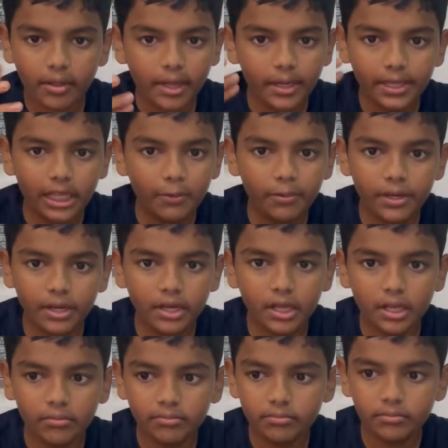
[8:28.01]
and keep it in
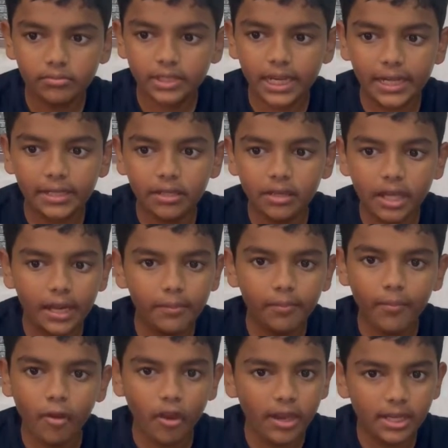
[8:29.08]
a kettle and
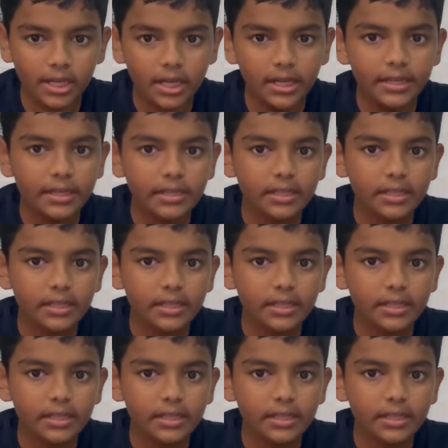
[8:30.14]
boil it,